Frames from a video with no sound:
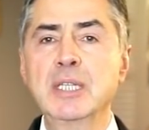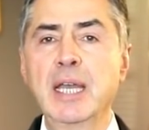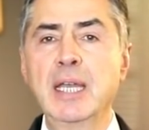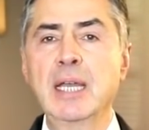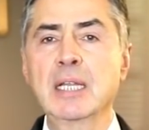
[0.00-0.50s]

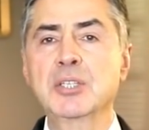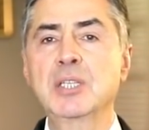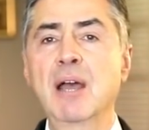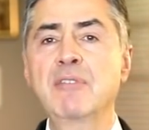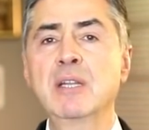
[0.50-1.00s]
day at
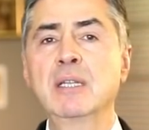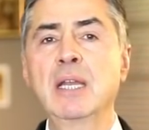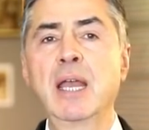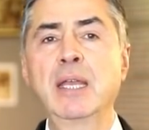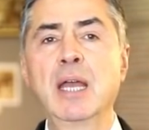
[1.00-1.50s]
7
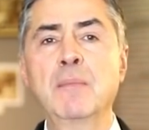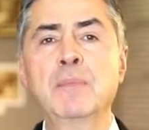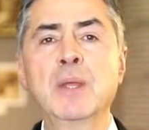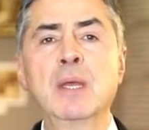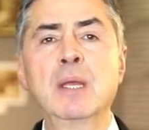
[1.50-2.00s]
a.m.,
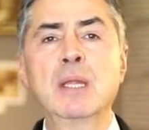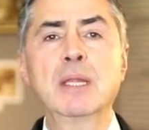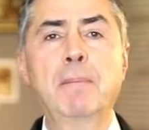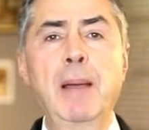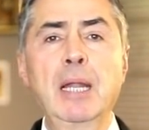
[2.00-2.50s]

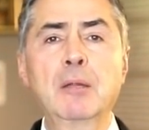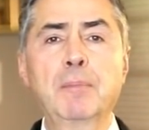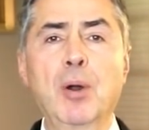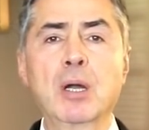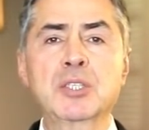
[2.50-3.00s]
the
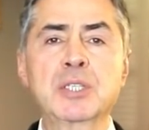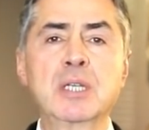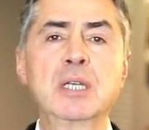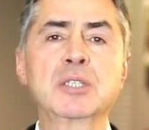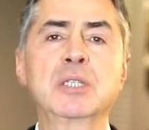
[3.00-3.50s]
ballot box
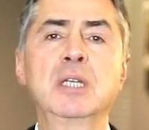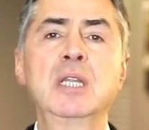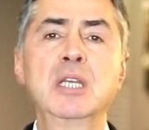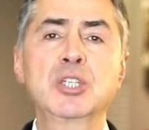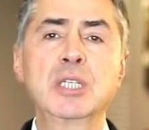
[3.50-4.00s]
is
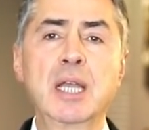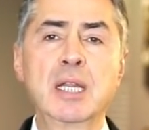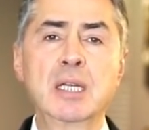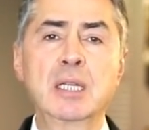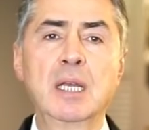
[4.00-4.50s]

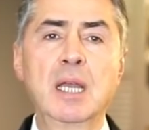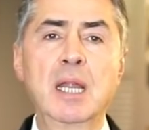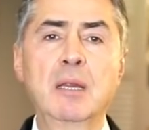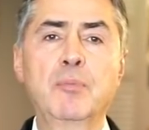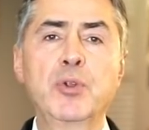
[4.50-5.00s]
initiated
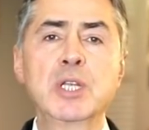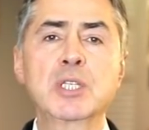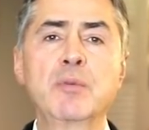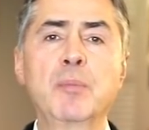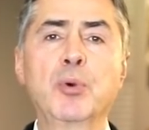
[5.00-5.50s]
and it
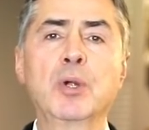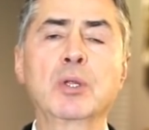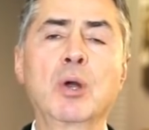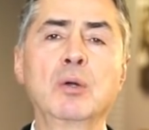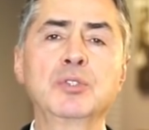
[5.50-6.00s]
prints a report
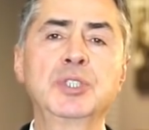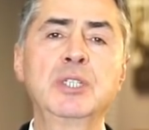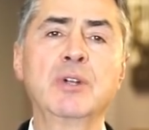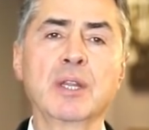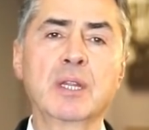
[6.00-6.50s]
called
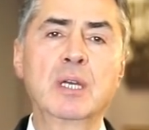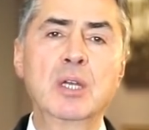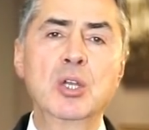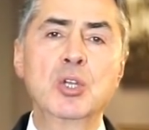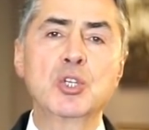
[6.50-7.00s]
zeroth,
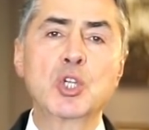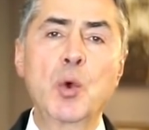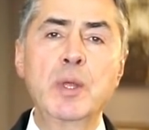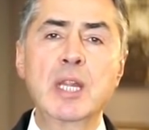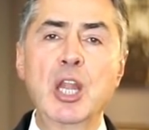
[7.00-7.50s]

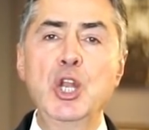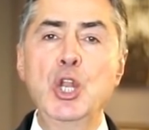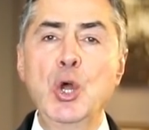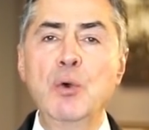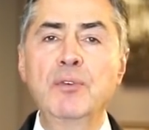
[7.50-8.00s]
showing that
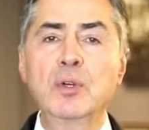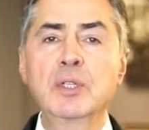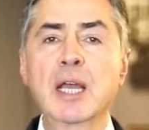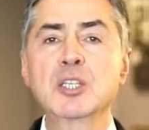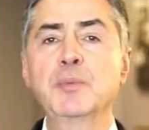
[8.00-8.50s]
no
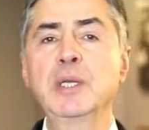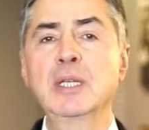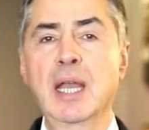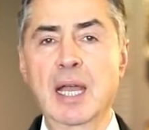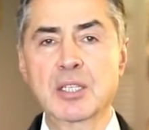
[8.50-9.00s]
vote has
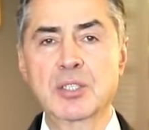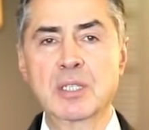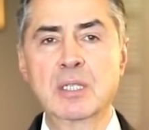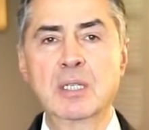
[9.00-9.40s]
been cast.